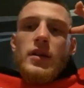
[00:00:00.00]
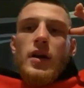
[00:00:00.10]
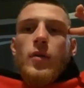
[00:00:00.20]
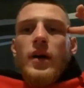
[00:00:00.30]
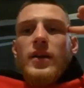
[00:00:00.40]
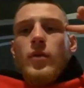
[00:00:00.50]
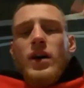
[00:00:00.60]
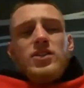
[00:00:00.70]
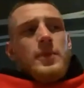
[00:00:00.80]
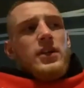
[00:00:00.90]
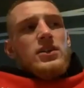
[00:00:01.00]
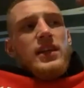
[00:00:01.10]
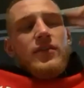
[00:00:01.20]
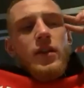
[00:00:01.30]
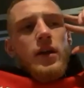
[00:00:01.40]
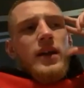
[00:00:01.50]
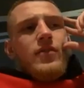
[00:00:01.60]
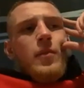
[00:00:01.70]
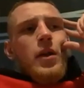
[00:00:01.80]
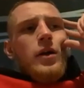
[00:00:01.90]
You know what it was? Because even,
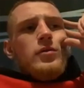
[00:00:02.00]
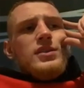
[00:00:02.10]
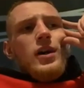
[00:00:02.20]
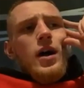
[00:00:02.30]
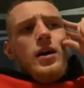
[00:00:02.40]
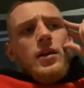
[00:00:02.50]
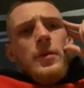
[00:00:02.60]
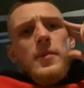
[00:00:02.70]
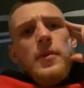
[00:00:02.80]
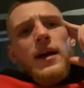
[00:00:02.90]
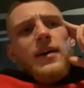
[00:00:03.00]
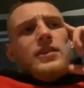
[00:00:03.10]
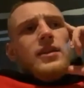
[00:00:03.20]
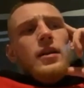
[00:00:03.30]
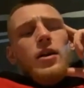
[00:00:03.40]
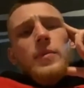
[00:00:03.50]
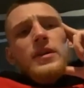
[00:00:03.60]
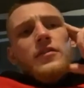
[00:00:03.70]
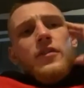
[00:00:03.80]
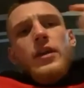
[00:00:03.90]
even when I was talking to people after the
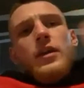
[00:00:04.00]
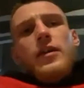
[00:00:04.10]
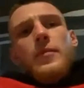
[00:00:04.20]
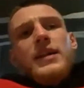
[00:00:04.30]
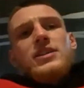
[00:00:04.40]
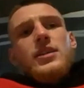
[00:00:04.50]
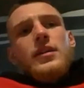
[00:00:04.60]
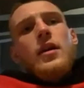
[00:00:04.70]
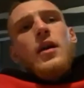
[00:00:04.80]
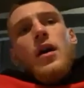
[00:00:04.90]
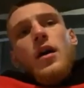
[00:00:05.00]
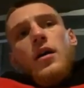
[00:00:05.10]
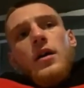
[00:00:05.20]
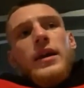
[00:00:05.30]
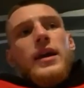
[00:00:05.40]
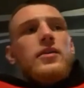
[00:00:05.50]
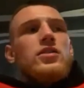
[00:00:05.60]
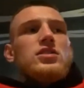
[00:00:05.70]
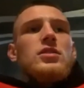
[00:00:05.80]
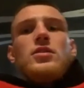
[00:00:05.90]
Lopez fight, like I mentioned, oh yeah,
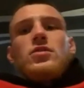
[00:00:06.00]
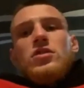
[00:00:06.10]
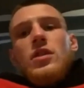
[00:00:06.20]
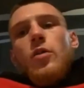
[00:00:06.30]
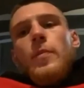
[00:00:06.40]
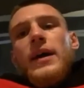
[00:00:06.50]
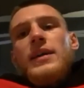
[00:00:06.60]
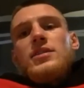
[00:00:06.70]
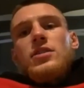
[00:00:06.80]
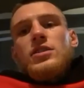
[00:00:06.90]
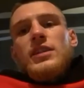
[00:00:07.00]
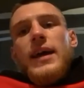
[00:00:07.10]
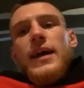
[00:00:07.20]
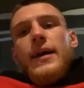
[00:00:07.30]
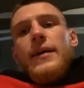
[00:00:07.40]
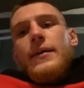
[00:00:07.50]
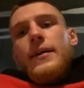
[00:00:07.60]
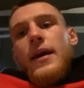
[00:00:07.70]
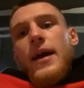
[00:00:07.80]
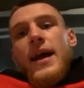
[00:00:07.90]
there's there's Lopez, there's uh,
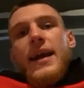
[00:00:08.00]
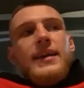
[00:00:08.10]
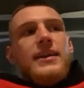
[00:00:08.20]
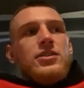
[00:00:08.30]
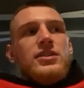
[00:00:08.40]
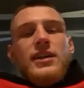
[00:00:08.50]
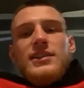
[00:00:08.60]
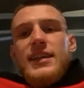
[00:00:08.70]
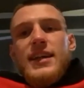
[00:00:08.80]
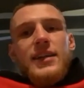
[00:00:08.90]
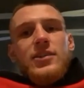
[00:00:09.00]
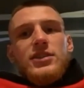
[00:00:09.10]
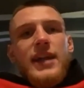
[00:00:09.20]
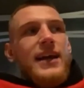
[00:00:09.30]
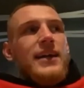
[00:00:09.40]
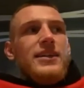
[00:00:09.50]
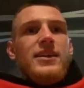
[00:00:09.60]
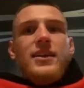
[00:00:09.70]
Haney, there's Garcia, and there's Tank, and you